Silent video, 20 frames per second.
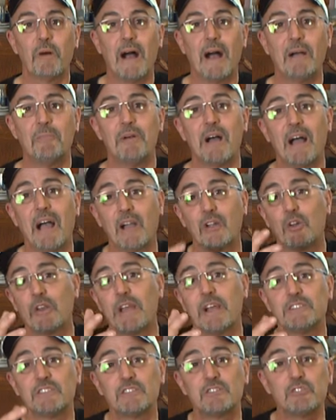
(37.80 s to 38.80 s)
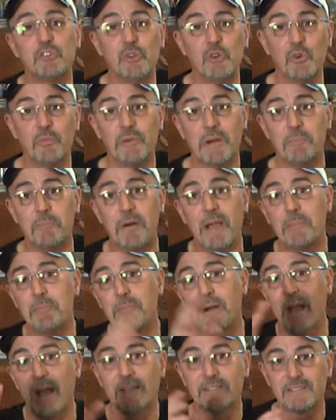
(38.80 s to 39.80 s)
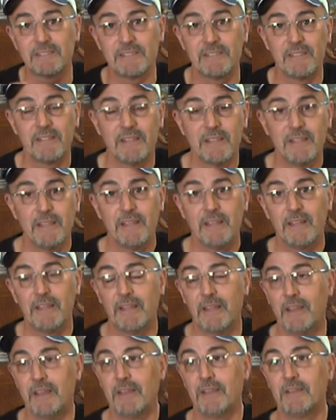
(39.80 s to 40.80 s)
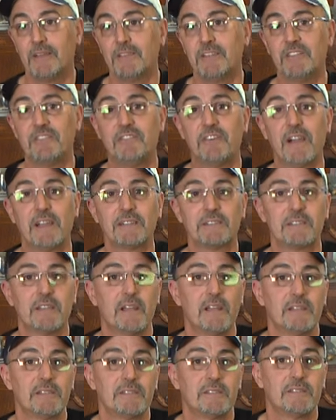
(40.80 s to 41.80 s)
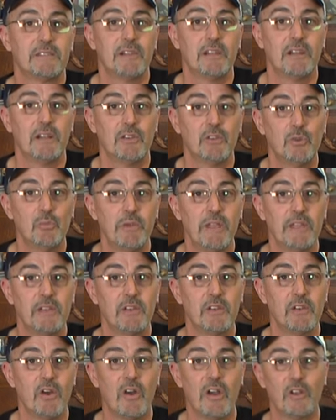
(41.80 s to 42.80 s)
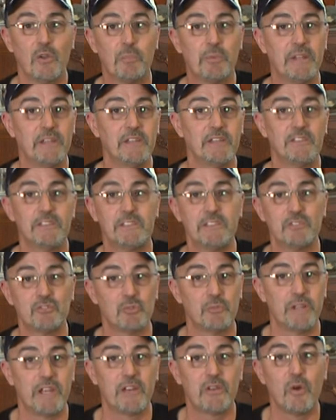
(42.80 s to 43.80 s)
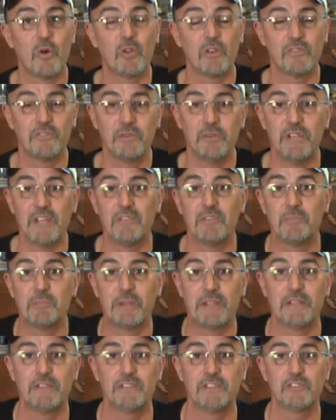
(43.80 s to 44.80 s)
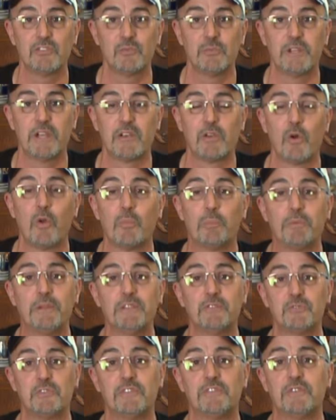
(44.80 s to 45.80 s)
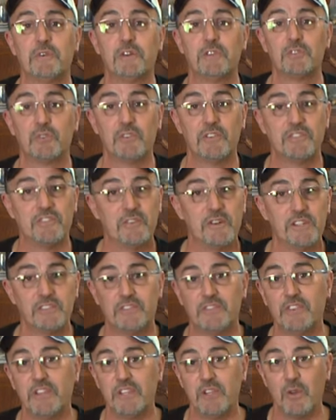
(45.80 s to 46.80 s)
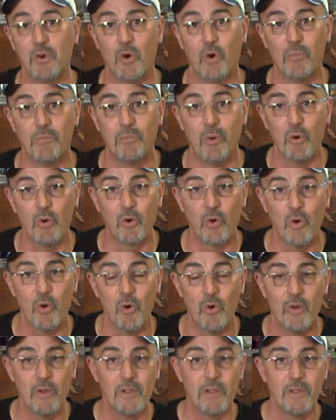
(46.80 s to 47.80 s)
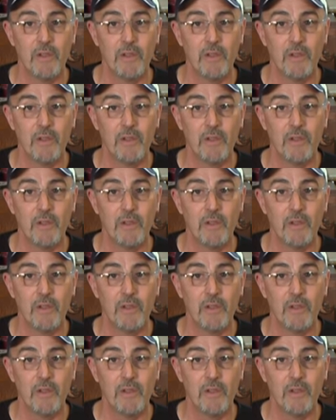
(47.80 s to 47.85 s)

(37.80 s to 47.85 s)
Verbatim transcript: I'm, I'm going to assume and bypass uh, the fact that uh, you may not know how to play this instrument at all. If you never play this instrument at all, please refer to the first video on bongo,